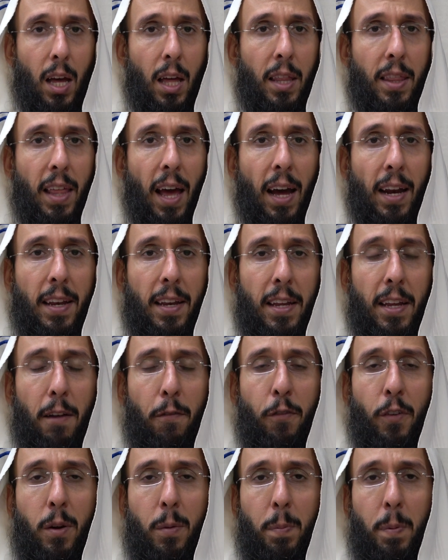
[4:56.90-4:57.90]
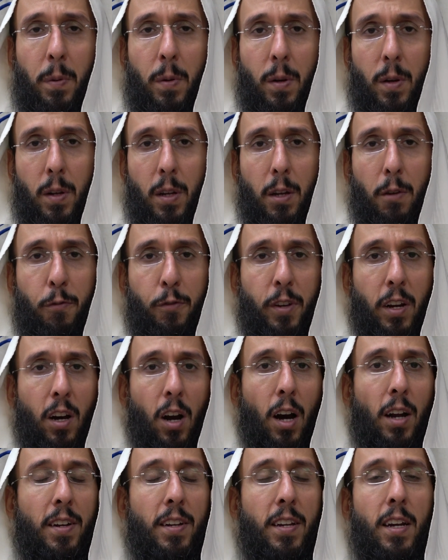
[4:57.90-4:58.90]
that if the
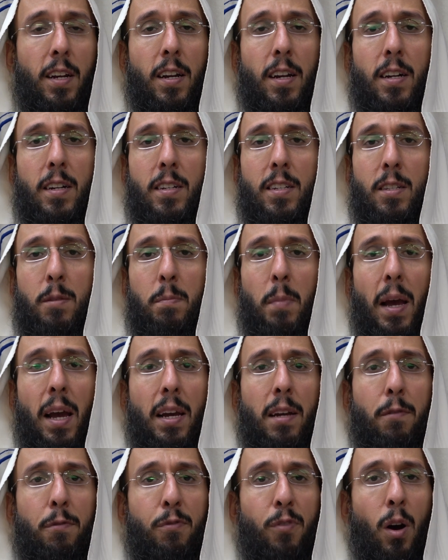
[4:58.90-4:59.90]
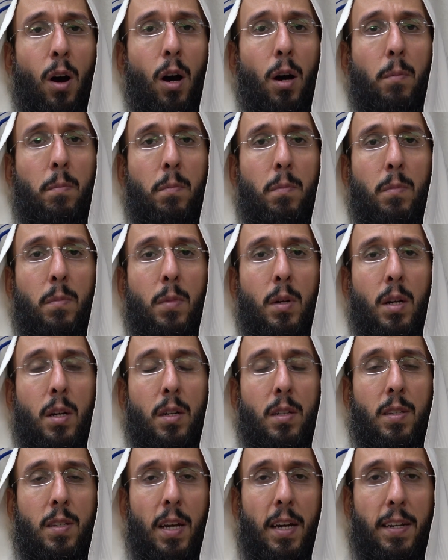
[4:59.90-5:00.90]
container is made from
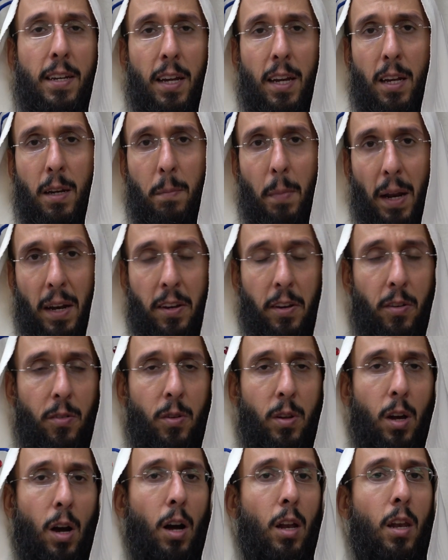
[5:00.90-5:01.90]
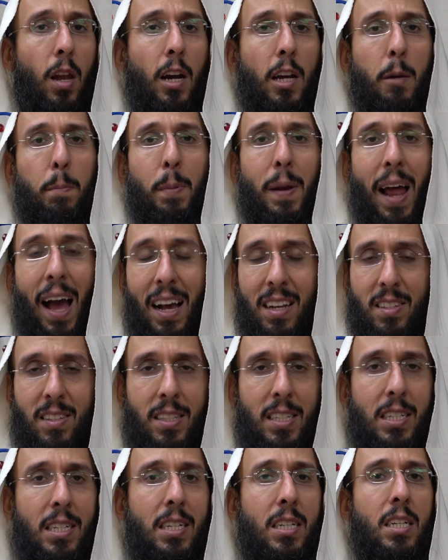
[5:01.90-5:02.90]
certain material like
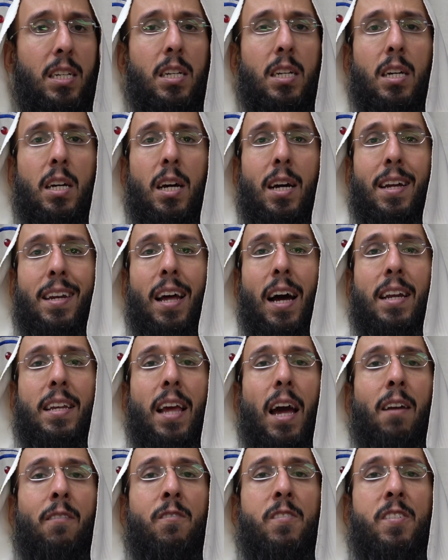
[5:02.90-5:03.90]
plastic that can